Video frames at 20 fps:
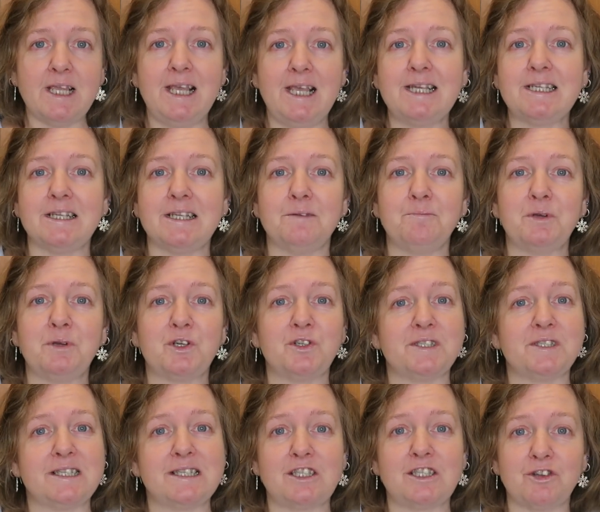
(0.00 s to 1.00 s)
hidden, because
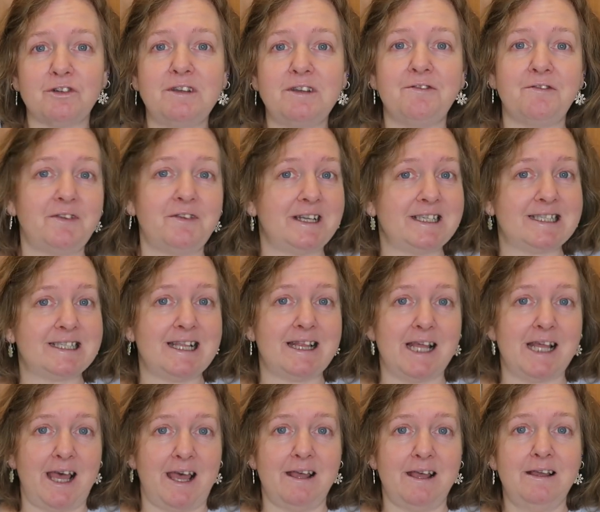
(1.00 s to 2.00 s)
there's stocking fillers in
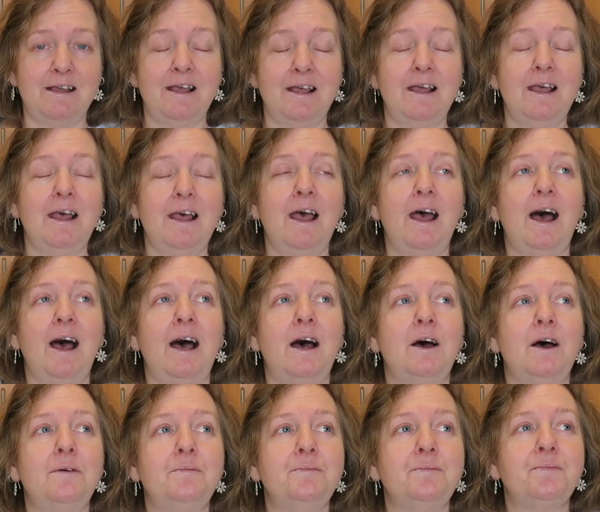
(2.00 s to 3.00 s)
there.
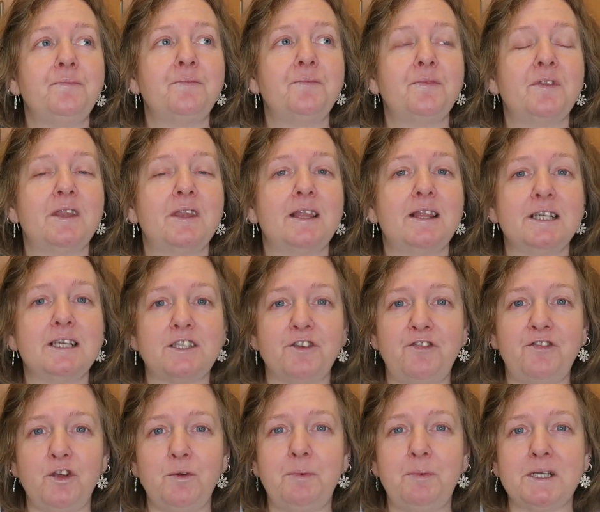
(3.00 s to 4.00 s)
And there's a
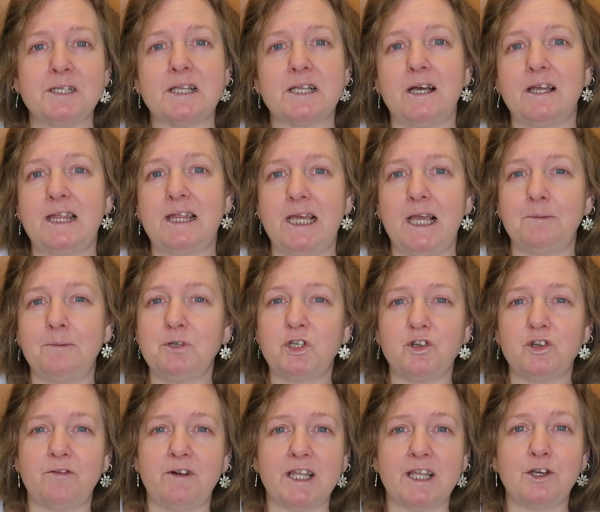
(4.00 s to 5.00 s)
few bits that I'm
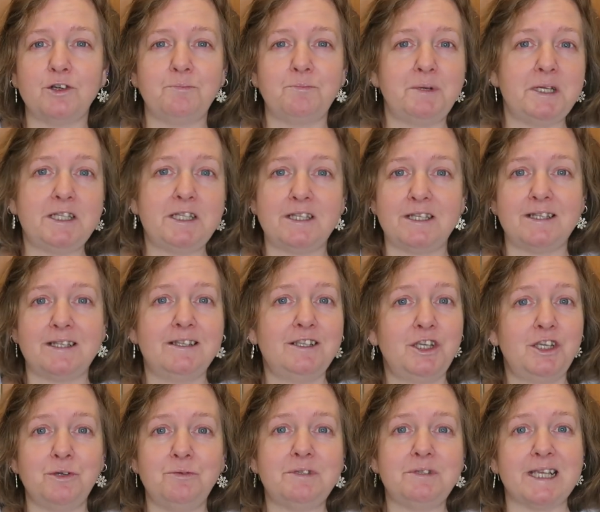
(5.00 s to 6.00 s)
sure I could be
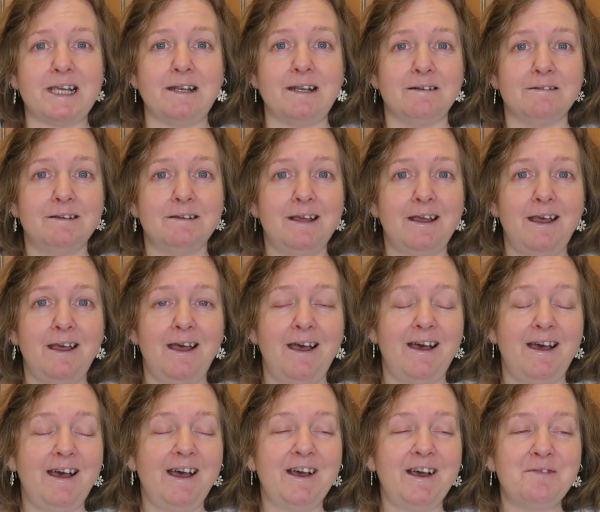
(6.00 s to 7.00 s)
using.
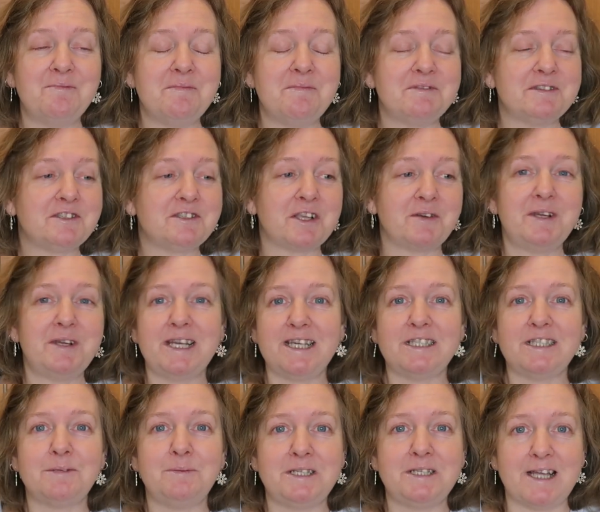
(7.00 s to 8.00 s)
So it
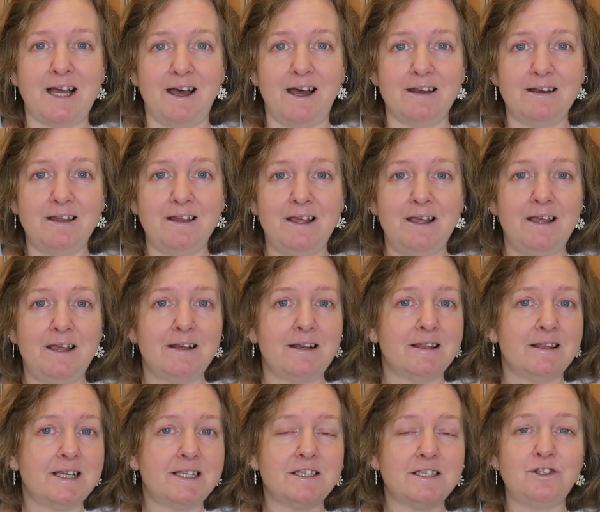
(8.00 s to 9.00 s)
needs to be done.
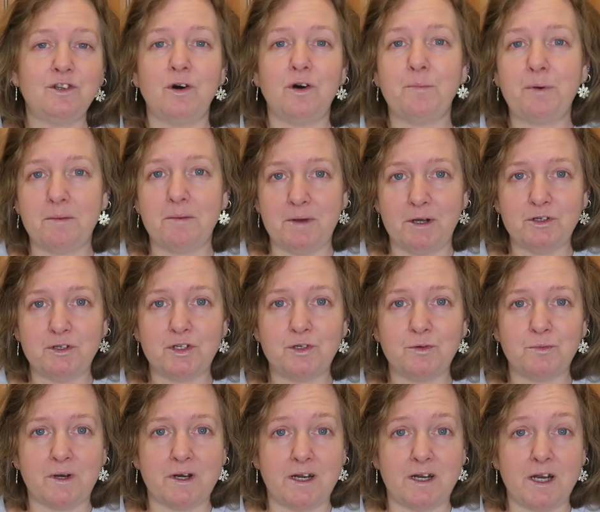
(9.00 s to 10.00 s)
Now this is not a
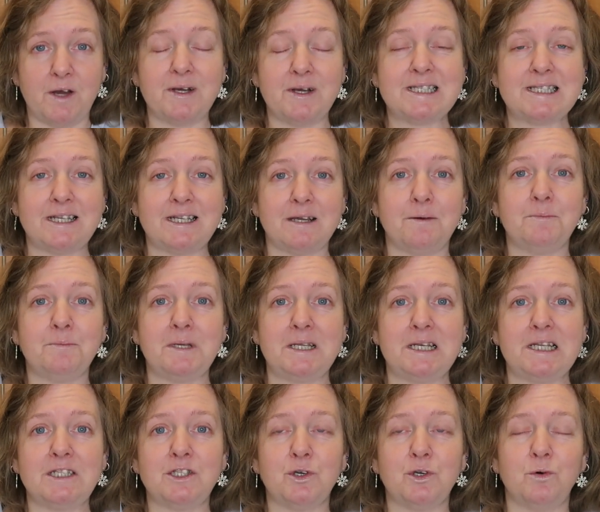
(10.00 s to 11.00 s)
promotional one. I know I said I'm
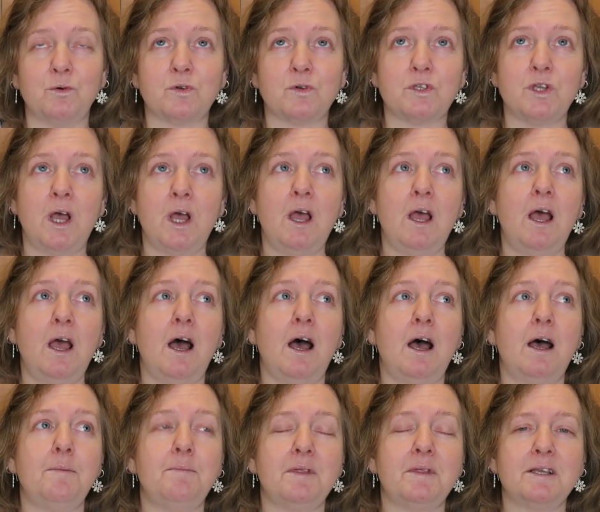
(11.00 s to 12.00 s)
being in talks.
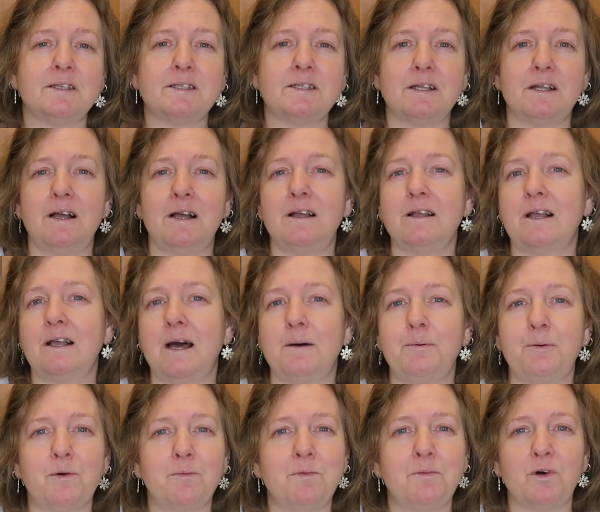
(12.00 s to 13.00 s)
There's a
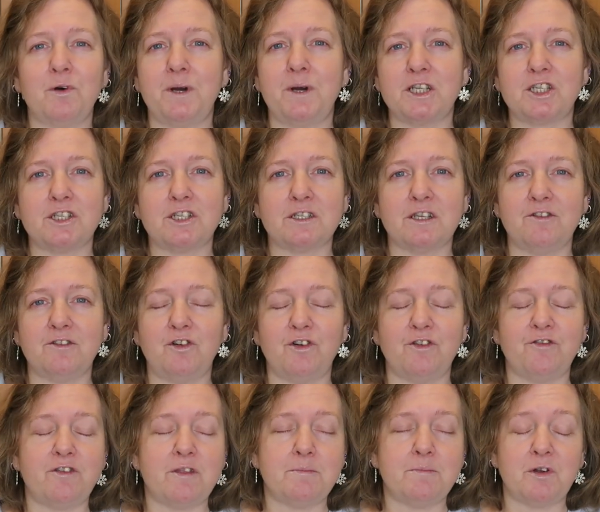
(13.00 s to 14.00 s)
couple more questions I've
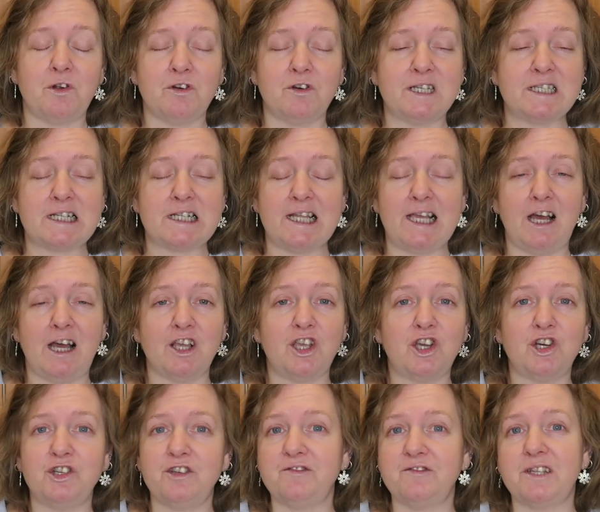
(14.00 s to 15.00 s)
got for them. And honestly, I
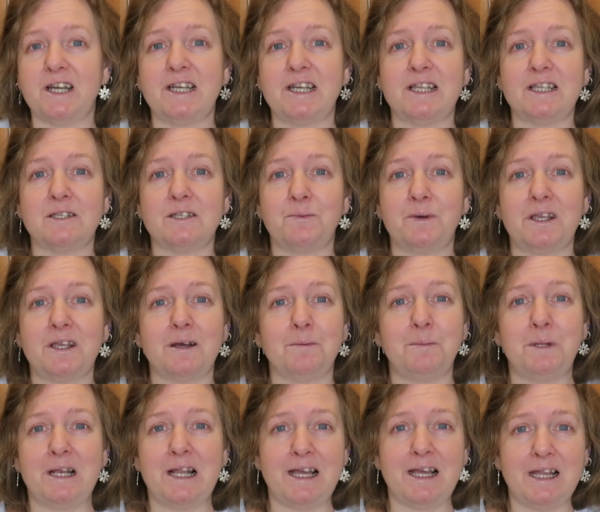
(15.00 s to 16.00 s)
could have done it this week. I've
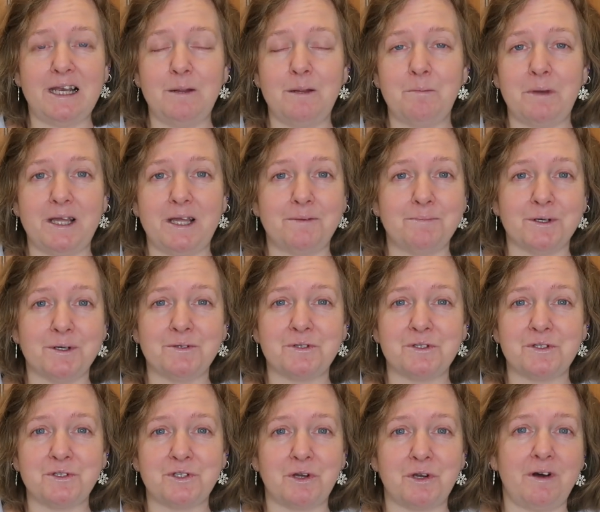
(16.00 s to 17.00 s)
been laying in bed
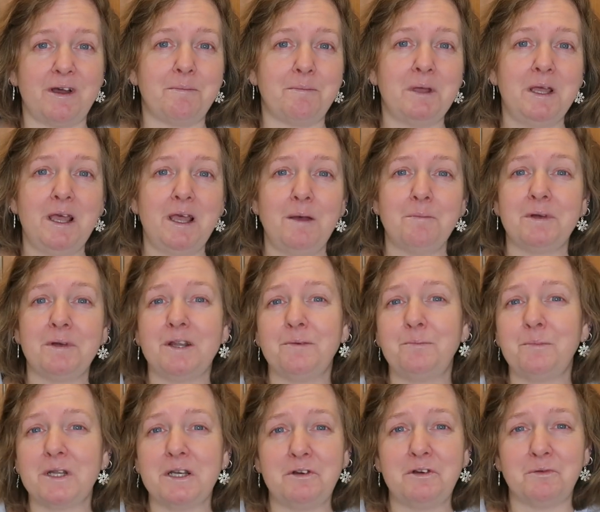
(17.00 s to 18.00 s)
most of the time. But
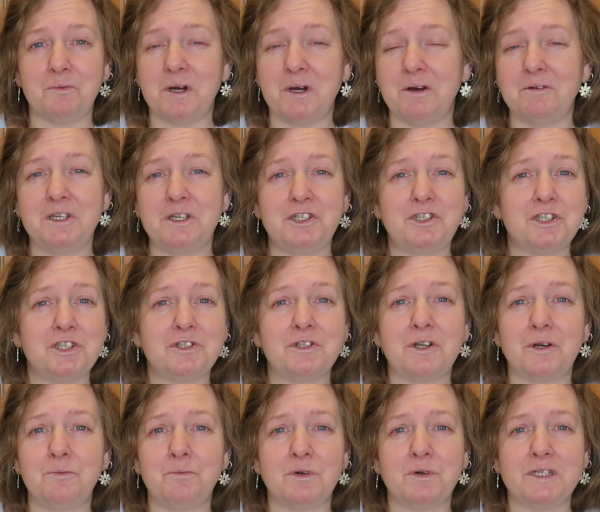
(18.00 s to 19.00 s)
I've been not well and you just
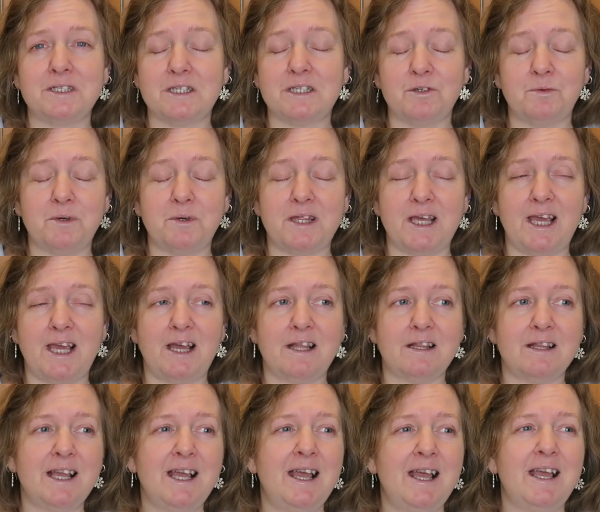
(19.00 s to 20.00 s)
don't want to deal with it.
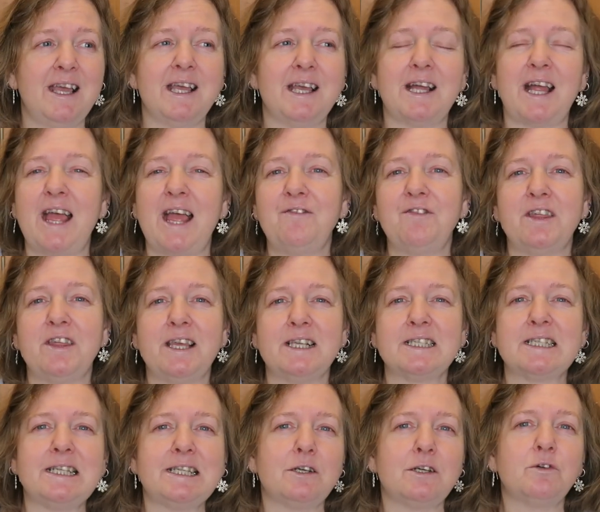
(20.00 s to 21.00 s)
And
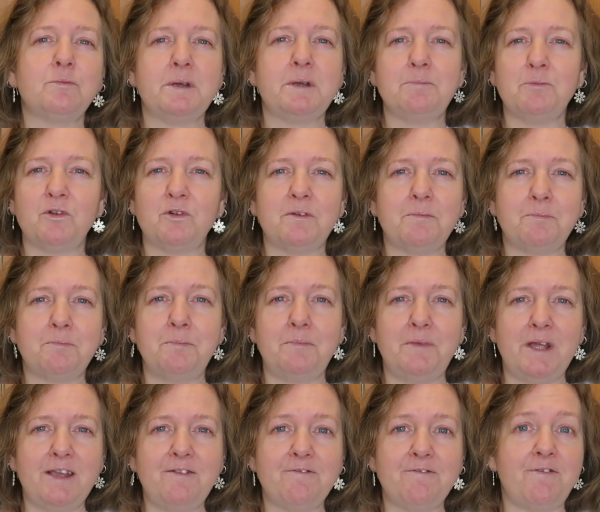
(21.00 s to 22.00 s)
everything's a little bit more
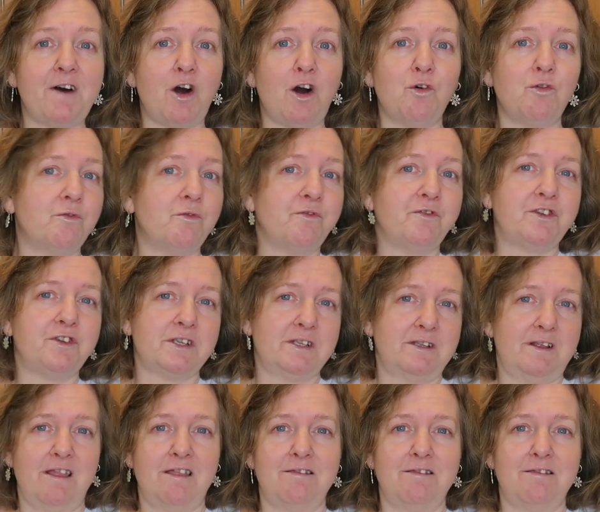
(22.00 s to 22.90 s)
involved